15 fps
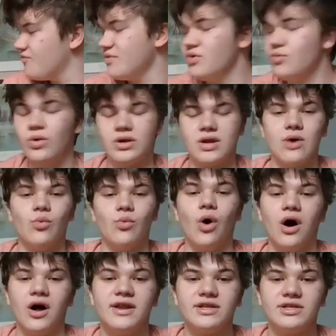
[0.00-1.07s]
give me what I
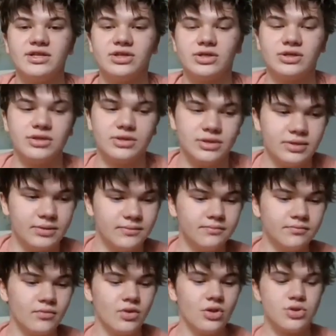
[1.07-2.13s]
want,
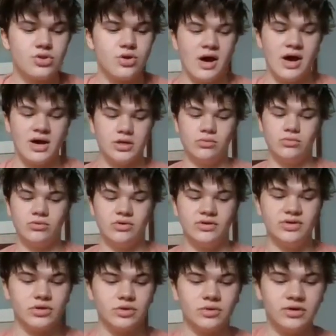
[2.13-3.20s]
so I don't
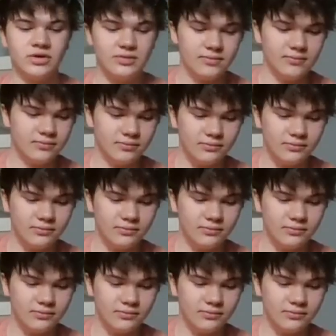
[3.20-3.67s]
really do it.